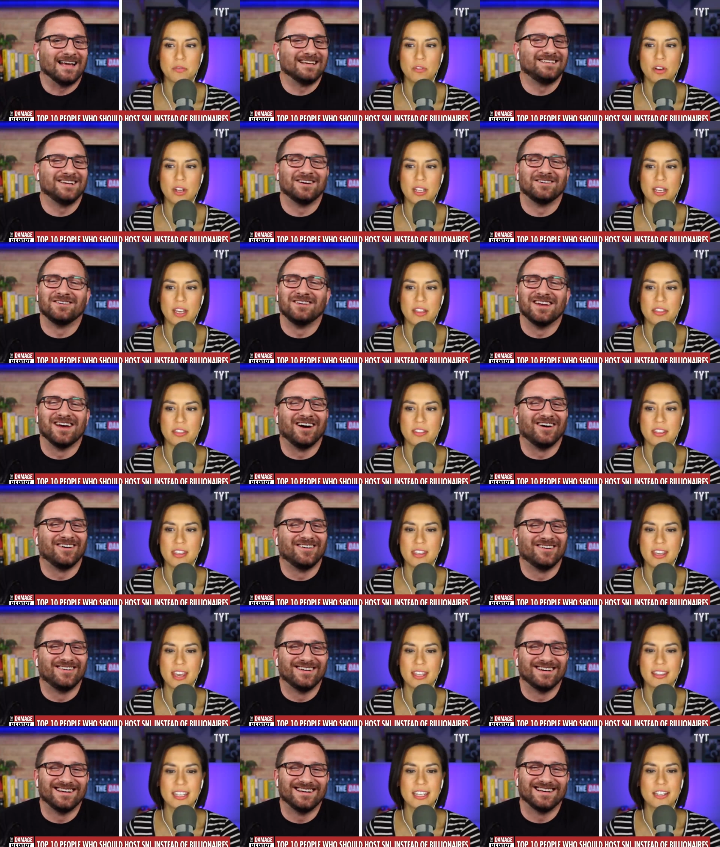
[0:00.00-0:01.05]
Speaker 1: funny. I,
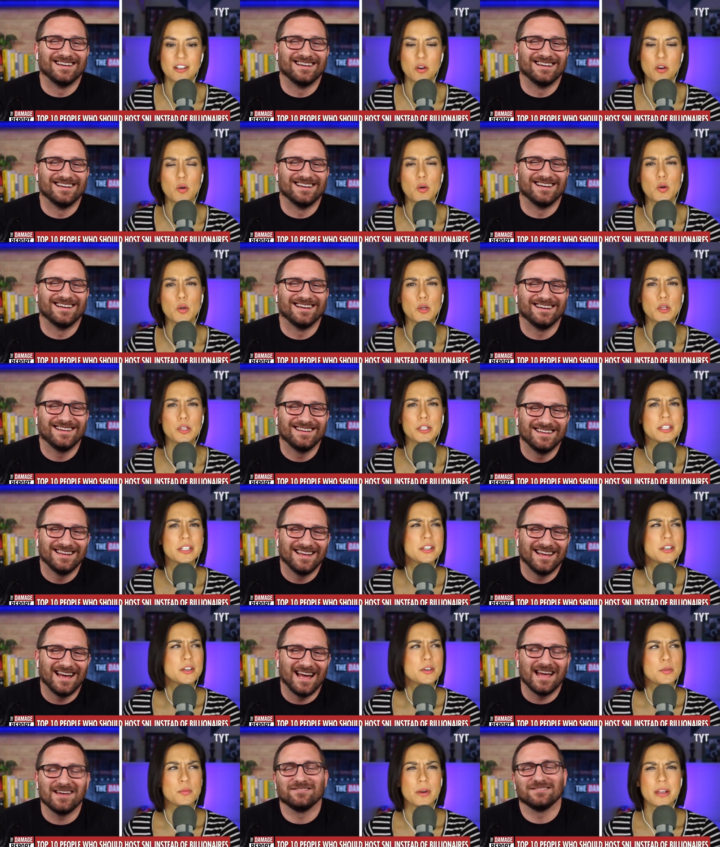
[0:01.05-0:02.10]
he had like a whole.
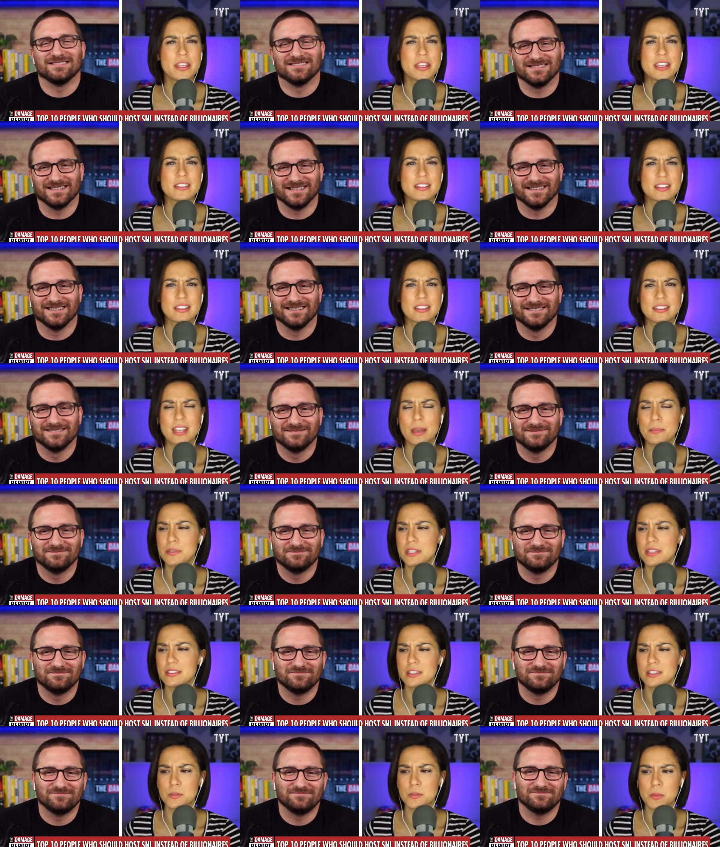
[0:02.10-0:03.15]
I, well, I think his it.
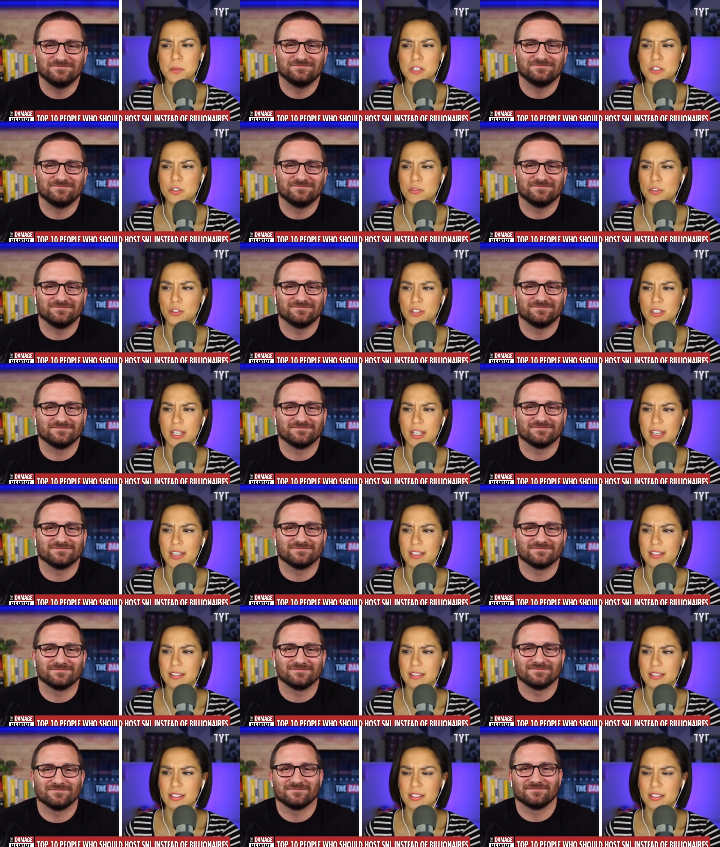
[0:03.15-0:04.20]
acceptance speech for
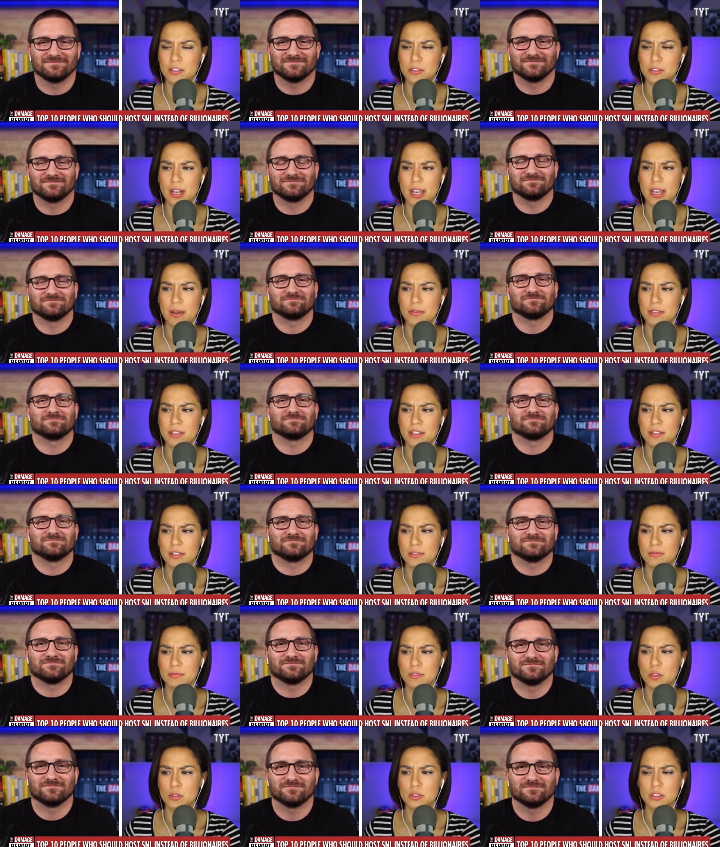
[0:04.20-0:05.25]
like the Gram,
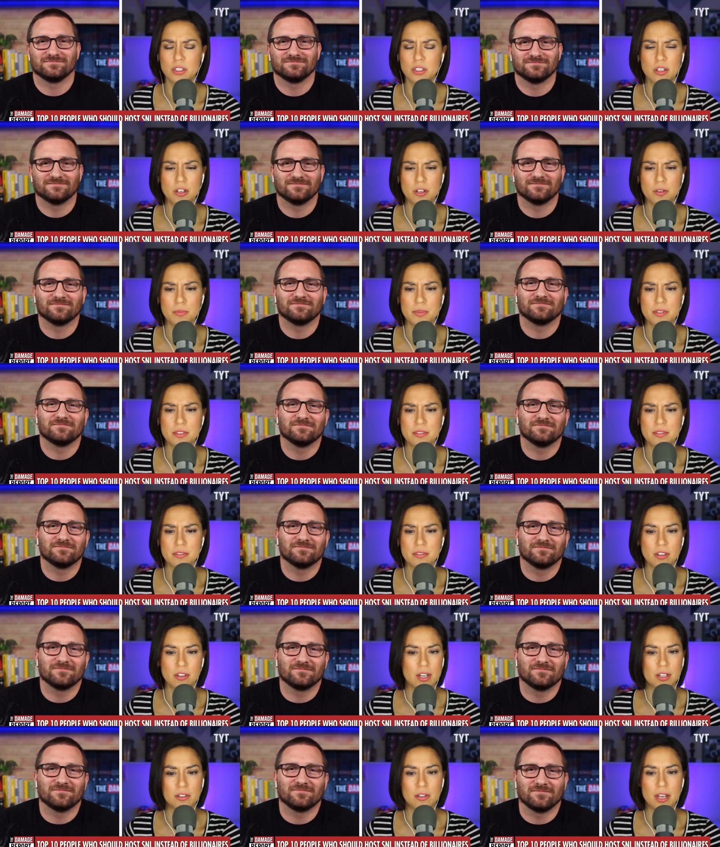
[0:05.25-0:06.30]
the Golden Globes,
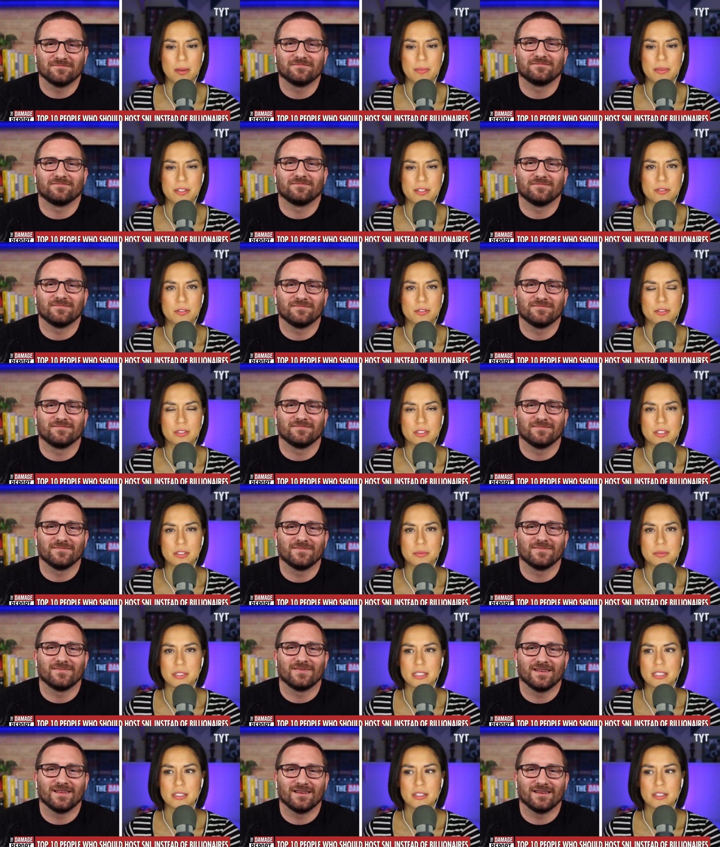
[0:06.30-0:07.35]
got Grammys, Golden
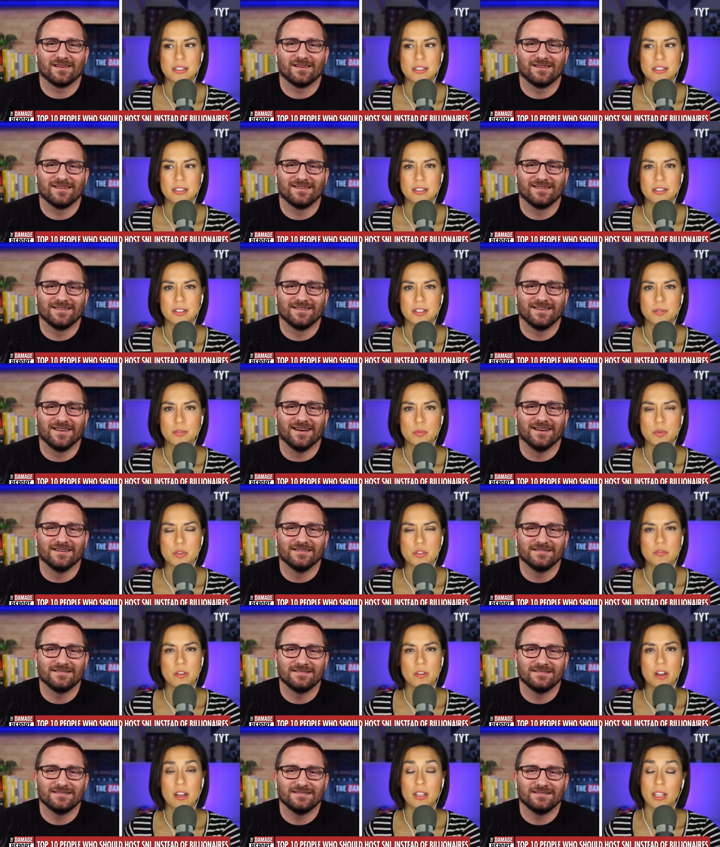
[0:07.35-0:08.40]
Globes. Yeah,
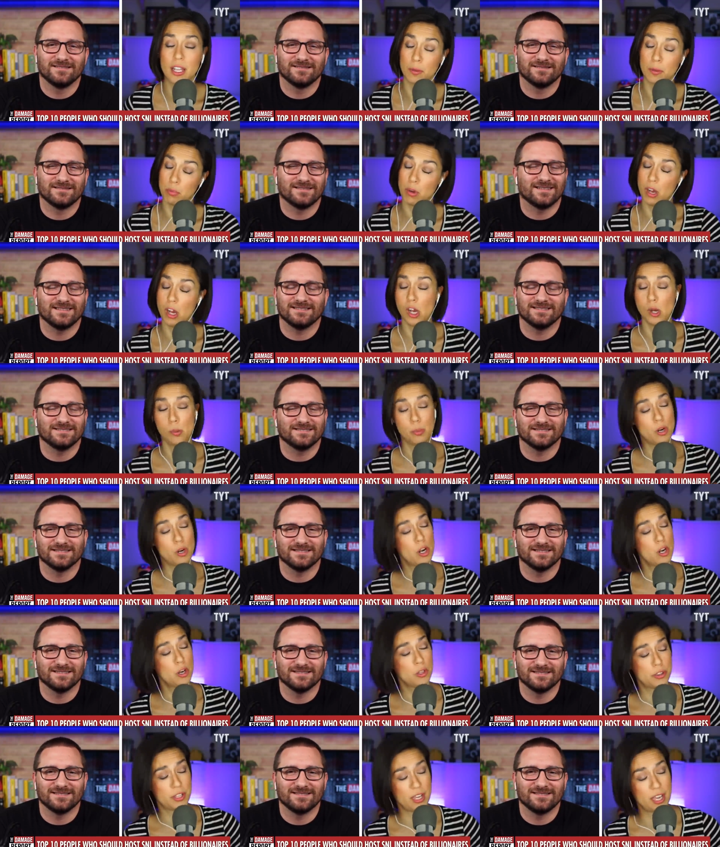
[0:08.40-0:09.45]
was very like, whoa,
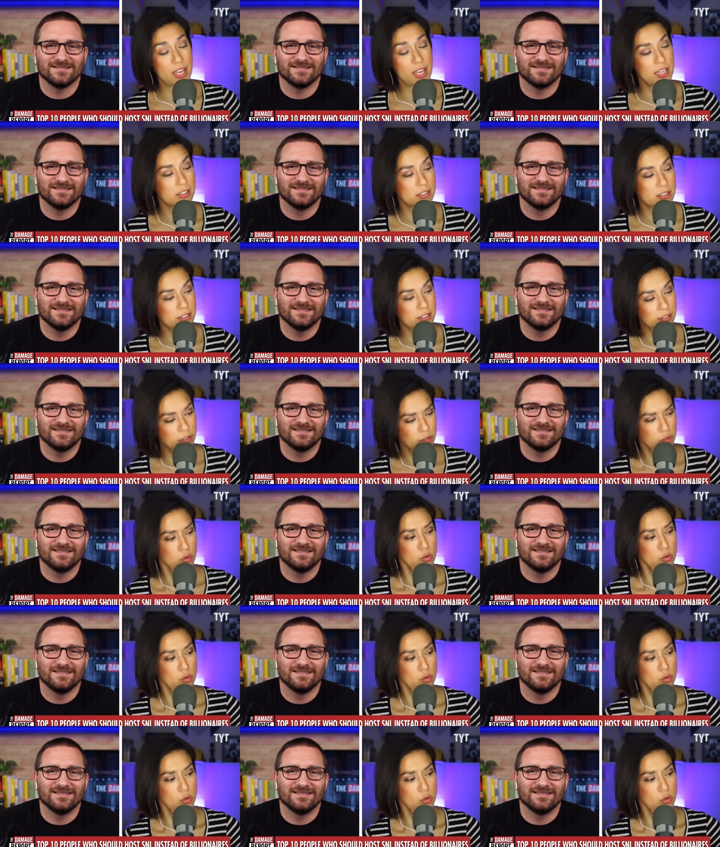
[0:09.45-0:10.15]
bro, thanks.